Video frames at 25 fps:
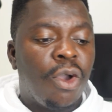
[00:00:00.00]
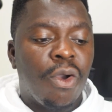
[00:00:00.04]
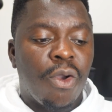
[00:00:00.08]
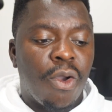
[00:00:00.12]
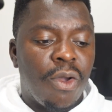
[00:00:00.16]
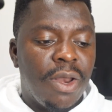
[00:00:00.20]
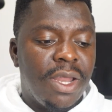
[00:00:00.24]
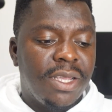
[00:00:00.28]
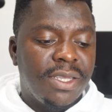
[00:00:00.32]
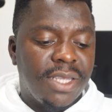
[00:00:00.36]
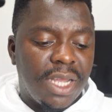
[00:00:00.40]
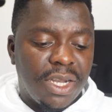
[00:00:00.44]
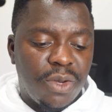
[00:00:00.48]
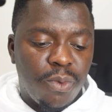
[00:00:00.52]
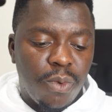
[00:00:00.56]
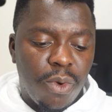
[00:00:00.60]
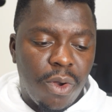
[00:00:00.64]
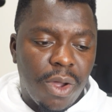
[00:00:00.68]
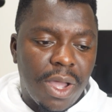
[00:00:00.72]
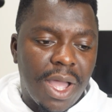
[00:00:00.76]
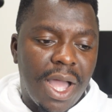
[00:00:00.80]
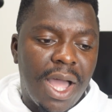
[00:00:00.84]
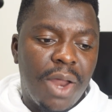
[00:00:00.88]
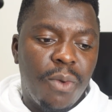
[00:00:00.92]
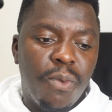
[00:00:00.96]
colleagues at
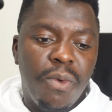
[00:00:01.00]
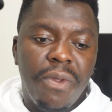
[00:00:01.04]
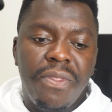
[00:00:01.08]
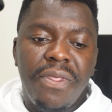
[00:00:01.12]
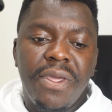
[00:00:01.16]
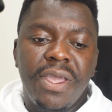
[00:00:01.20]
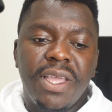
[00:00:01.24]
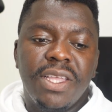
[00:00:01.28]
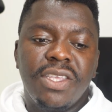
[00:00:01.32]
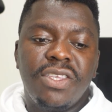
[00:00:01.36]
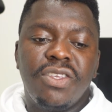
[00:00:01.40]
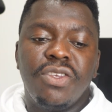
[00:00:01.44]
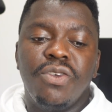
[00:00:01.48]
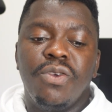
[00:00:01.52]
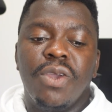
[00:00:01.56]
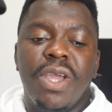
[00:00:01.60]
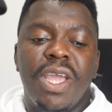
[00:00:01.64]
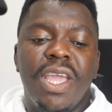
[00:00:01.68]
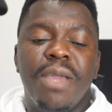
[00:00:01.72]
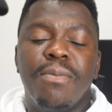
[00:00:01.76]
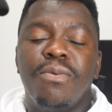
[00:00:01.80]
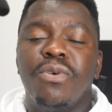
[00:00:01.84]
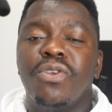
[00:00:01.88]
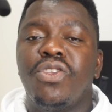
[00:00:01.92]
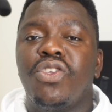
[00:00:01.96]
work. And with this, you're
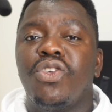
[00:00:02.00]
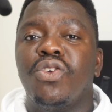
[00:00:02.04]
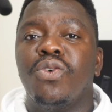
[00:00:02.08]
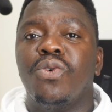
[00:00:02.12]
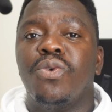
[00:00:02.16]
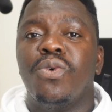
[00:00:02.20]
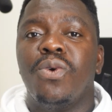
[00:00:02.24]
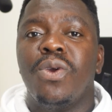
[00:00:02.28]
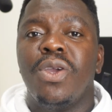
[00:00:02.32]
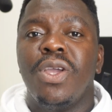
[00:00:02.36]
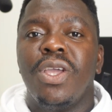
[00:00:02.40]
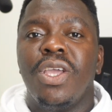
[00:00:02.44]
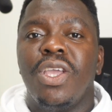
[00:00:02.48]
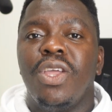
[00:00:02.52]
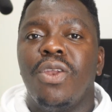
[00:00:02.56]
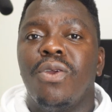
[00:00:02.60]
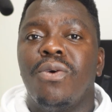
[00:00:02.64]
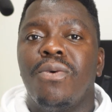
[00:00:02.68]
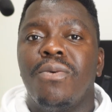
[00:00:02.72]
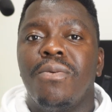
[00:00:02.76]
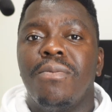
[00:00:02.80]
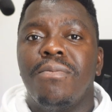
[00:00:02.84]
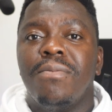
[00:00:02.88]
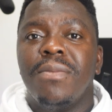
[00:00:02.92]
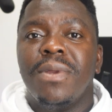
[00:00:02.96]
able to, you
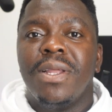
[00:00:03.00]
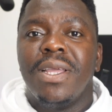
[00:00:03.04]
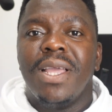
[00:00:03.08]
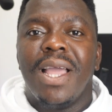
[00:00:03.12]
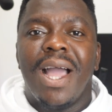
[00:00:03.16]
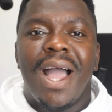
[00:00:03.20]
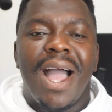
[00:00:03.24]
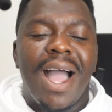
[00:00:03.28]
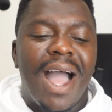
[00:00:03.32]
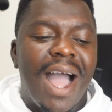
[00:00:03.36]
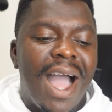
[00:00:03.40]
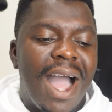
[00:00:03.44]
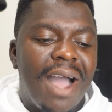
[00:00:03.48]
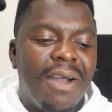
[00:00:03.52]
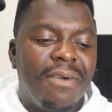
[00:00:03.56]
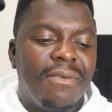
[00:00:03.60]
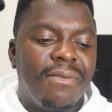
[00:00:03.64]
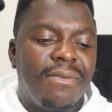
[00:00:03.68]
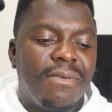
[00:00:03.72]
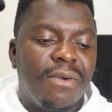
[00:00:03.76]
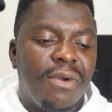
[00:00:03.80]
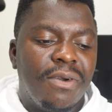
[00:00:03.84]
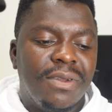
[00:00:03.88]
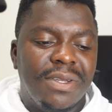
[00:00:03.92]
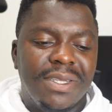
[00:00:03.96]
know,
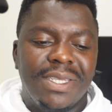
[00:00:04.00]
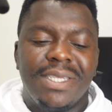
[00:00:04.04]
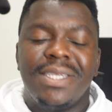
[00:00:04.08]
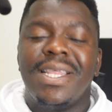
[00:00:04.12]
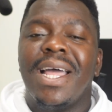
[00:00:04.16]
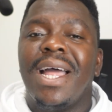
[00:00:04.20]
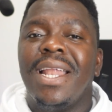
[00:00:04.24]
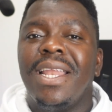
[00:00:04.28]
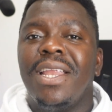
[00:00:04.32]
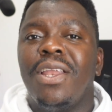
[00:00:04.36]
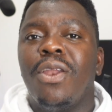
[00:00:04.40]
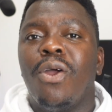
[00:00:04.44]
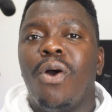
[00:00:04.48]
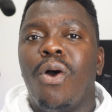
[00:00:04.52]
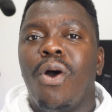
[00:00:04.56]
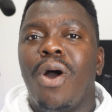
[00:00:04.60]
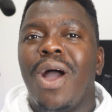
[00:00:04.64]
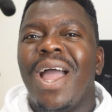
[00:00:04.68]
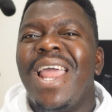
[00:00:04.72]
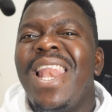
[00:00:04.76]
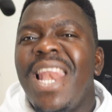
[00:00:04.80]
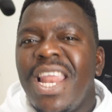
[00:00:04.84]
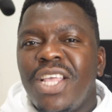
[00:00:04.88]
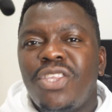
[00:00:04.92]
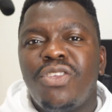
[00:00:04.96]
have understanding,
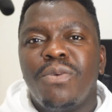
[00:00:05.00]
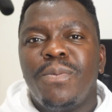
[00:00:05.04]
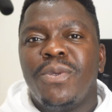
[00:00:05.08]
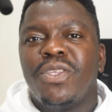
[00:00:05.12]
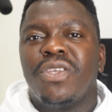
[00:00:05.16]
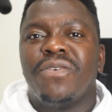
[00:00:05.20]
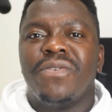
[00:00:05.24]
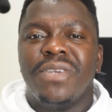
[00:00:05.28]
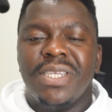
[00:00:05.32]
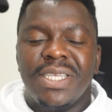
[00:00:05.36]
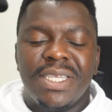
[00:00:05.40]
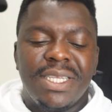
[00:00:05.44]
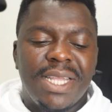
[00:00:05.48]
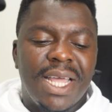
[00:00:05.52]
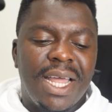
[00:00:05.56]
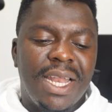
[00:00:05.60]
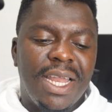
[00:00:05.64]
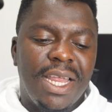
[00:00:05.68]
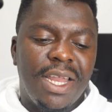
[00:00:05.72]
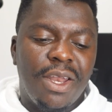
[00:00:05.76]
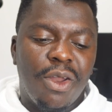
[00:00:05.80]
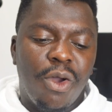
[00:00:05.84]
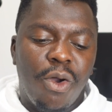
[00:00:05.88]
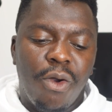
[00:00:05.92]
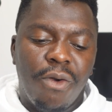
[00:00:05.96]
little bit of
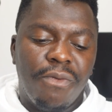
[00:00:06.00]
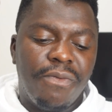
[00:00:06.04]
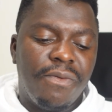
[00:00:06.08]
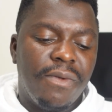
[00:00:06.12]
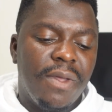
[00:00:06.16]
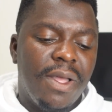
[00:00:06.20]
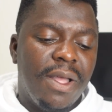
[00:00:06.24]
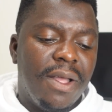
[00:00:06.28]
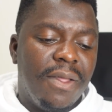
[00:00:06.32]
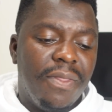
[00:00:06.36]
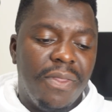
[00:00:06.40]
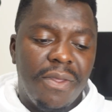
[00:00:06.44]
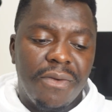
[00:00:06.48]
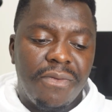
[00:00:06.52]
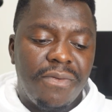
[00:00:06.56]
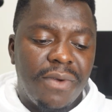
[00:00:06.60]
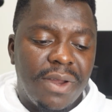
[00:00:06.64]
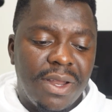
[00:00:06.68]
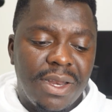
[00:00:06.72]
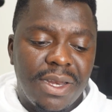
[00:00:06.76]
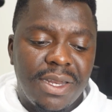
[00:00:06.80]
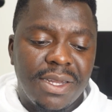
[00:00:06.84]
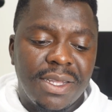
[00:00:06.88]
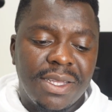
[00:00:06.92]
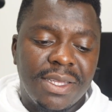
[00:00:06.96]
understanding of
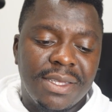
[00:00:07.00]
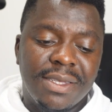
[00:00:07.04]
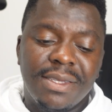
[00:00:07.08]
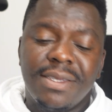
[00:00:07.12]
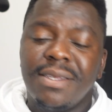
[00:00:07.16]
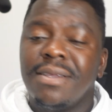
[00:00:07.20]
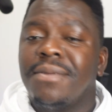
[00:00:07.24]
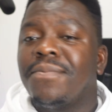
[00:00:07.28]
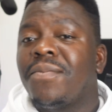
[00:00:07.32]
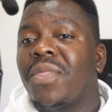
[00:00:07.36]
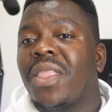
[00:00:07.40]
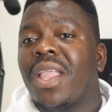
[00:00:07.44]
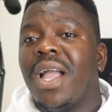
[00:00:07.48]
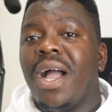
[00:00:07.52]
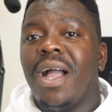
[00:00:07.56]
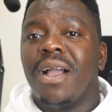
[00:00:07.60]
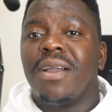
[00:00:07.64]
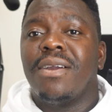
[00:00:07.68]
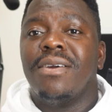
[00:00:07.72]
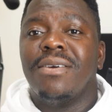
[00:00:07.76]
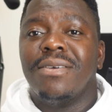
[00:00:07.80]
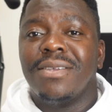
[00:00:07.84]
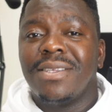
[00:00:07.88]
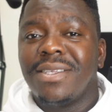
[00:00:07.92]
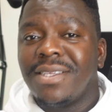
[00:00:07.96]
different things
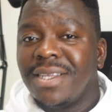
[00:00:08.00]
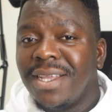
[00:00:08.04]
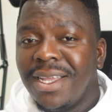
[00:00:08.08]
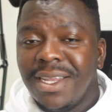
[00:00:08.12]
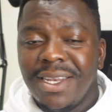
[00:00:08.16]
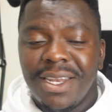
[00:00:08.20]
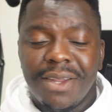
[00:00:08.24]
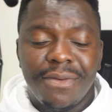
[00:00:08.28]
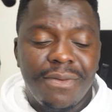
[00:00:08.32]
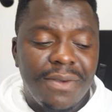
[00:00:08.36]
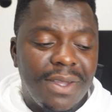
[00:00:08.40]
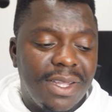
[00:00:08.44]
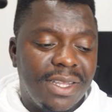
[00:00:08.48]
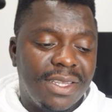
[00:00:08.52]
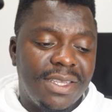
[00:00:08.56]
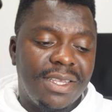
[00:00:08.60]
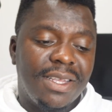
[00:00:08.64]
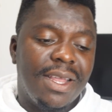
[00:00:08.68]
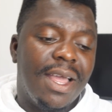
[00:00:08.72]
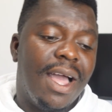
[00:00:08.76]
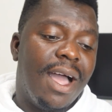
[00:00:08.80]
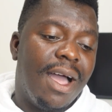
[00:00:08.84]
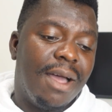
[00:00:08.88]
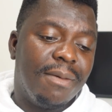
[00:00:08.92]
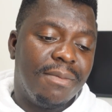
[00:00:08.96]
across different
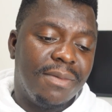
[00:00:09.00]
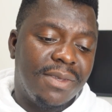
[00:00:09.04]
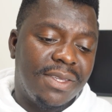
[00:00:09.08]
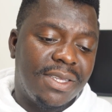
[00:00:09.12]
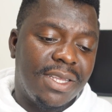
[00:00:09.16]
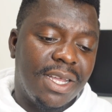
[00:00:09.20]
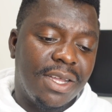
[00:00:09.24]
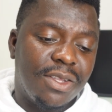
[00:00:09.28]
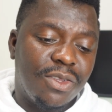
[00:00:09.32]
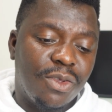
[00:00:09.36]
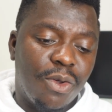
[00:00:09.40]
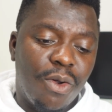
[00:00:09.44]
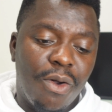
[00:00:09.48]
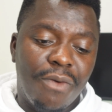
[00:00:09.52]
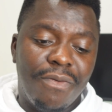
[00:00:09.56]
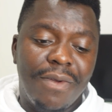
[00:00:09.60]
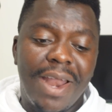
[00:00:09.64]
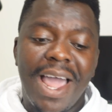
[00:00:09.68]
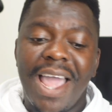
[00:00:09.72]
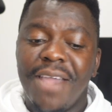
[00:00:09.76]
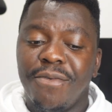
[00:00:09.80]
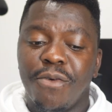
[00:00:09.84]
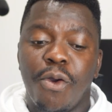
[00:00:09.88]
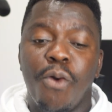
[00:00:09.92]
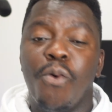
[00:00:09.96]
sector of
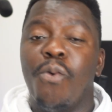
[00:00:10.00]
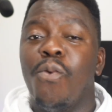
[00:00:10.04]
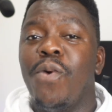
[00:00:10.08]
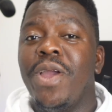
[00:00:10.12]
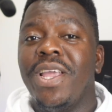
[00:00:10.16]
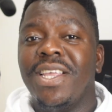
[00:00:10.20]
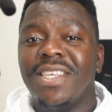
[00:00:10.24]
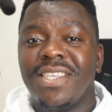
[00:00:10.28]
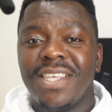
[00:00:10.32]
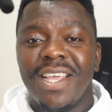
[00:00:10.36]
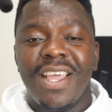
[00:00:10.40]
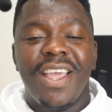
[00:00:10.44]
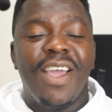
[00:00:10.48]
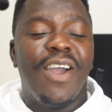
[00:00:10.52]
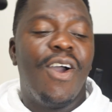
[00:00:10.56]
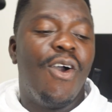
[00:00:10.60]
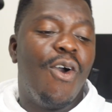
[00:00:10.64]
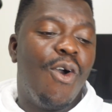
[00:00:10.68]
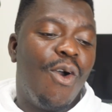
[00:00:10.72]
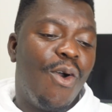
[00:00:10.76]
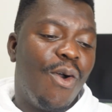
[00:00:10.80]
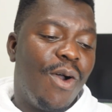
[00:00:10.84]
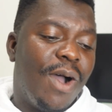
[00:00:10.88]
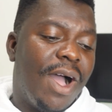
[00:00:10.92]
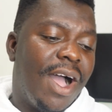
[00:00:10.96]
life or ways
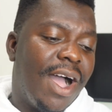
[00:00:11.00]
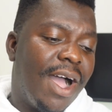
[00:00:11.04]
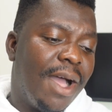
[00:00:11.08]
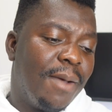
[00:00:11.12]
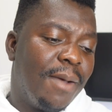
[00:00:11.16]
or,